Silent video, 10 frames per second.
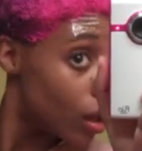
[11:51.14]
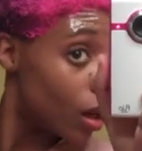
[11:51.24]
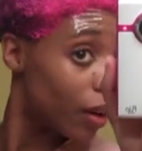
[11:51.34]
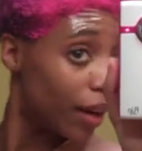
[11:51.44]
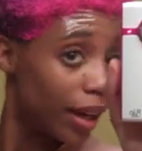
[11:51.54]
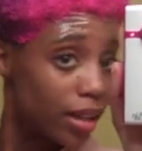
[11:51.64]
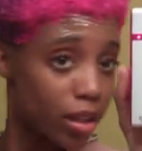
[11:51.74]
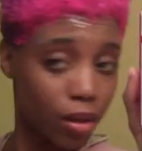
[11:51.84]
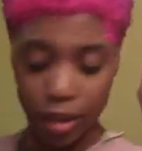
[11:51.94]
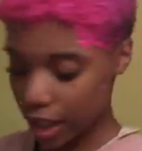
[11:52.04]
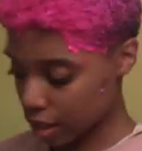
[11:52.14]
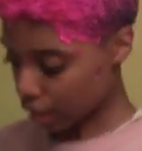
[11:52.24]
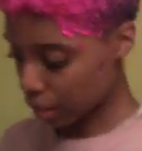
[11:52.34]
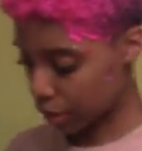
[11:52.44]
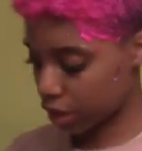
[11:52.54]
Alright, so next
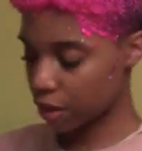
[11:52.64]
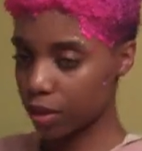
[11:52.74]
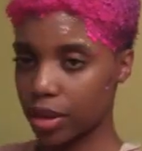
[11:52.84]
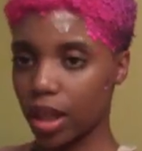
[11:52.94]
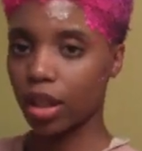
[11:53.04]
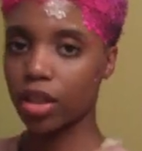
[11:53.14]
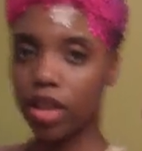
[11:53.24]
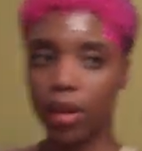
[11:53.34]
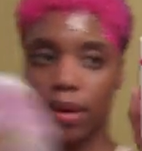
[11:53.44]
all I want to do is take a shower